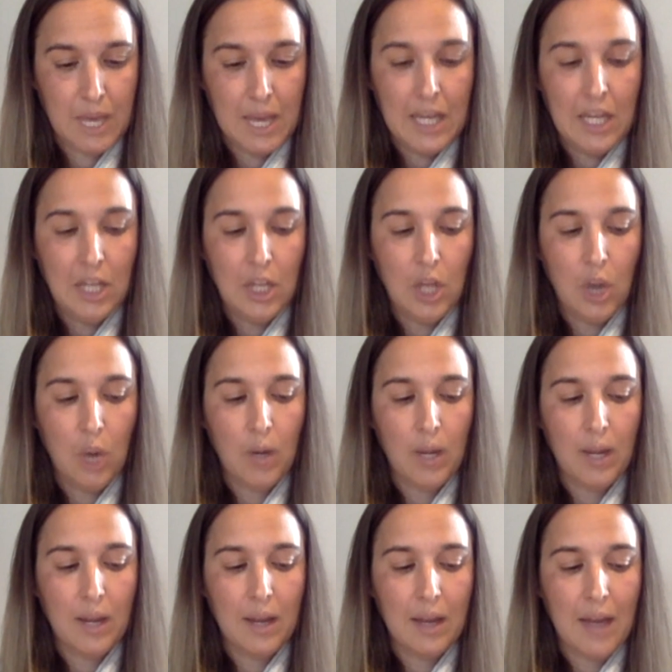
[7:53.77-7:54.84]
He lowered
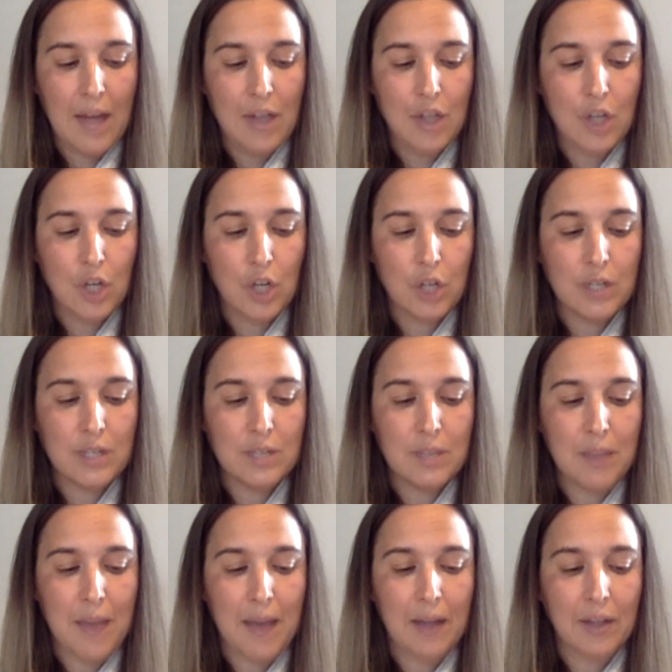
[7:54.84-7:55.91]
it and turned his
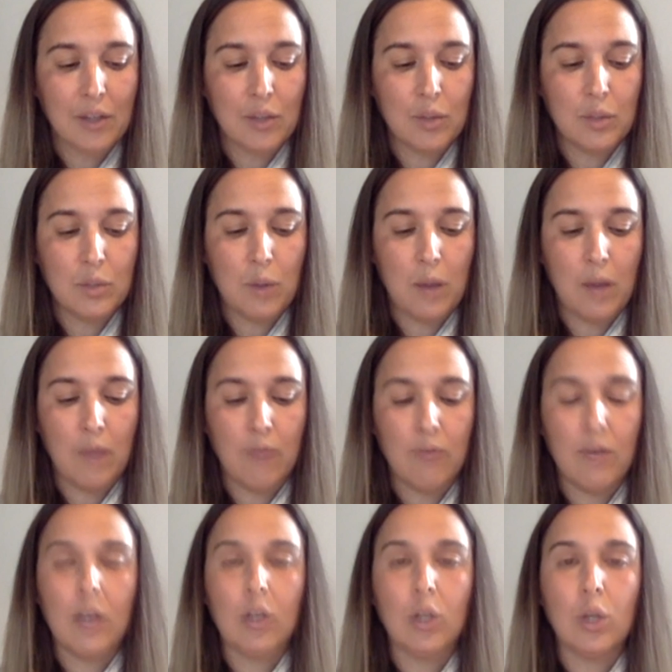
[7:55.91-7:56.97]
back to his wife
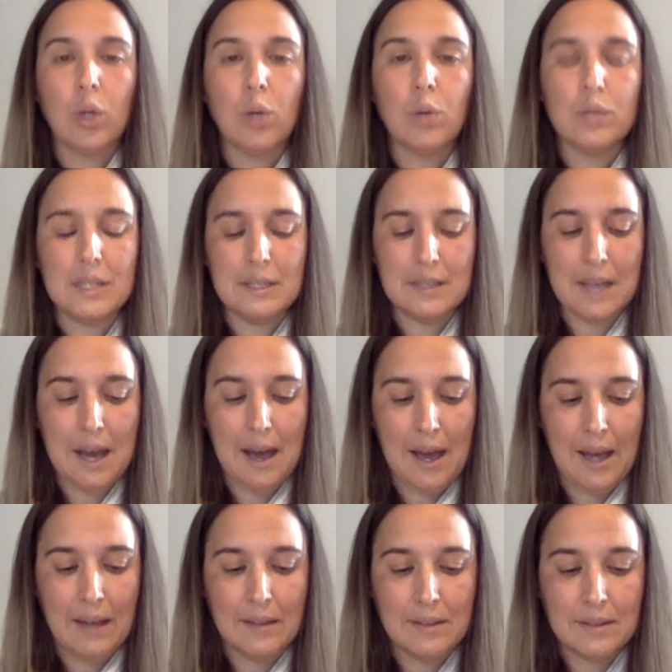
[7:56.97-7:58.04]
and closed his
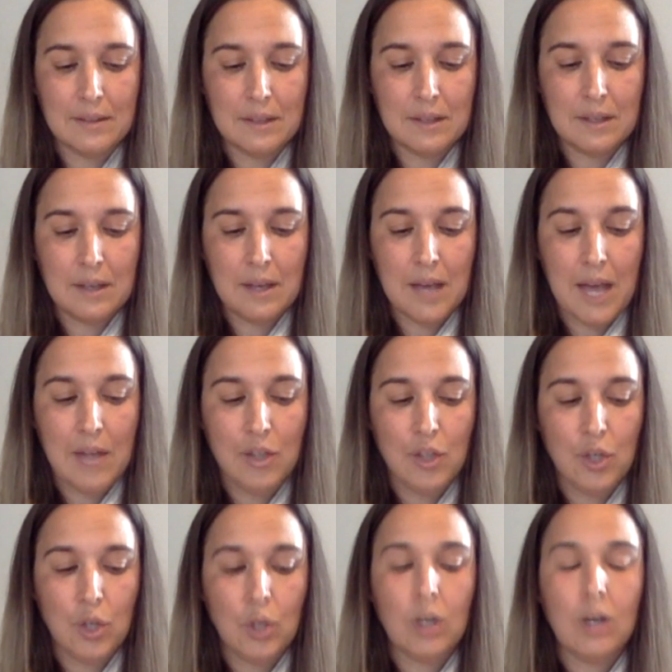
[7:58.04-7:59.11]
eyes and
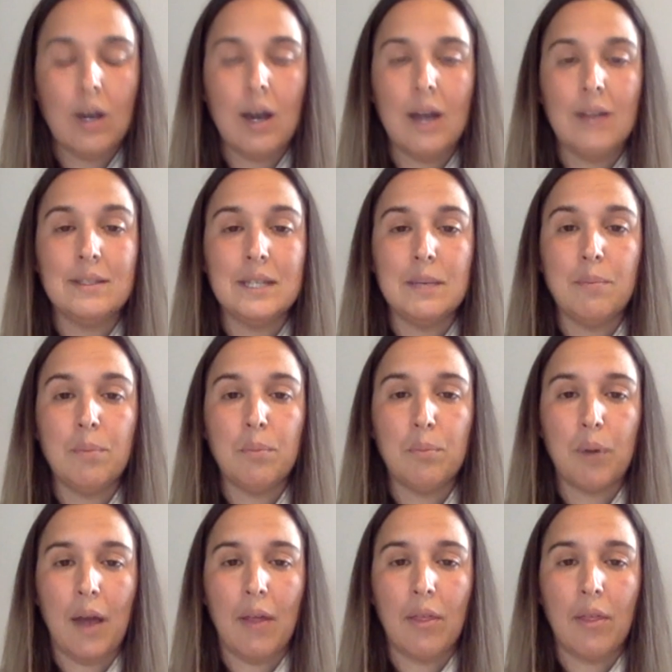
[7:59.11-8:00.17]
took a deep breath.